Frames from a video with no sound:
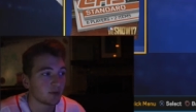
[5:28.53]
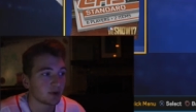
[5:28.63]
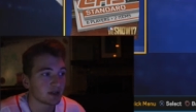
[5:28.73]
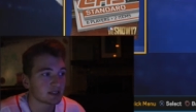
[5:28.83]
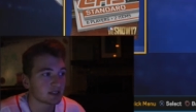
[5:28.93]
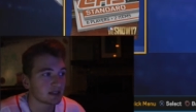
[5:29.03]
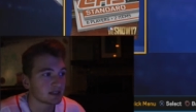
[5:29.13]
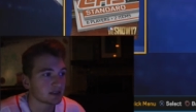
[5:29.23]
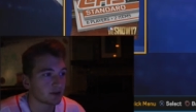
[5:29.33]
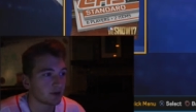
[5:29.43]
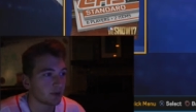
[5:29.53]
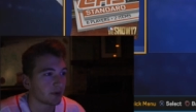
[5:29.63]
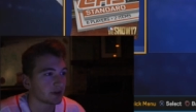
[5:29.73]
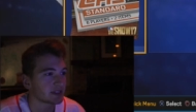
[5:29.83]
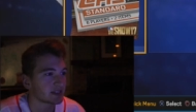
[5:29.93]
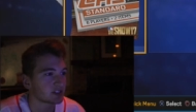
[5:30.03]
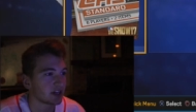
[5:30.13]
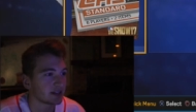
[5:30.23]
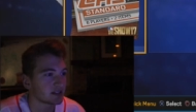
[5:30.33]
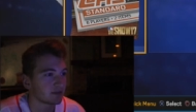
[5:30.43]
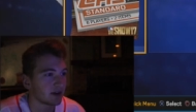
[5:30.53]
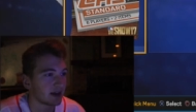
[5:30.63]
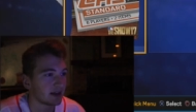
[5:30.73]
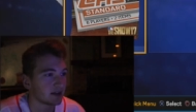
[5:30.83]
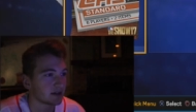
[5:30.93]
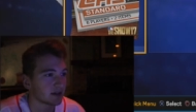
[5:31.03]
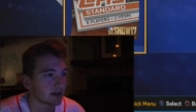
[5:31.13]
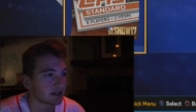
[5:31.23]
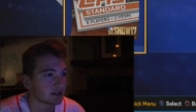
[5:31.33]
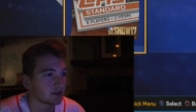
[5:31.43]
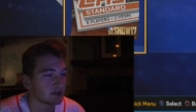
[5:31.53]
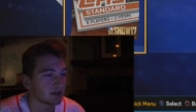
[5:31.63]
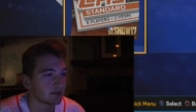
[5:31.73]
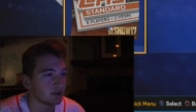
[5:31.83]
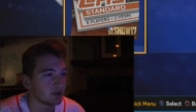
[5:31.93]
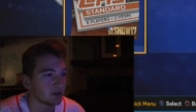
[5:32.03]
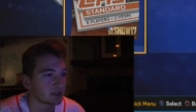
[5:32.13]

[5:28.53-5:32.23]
What is this? Oh, well, it says chance to find exclusive two,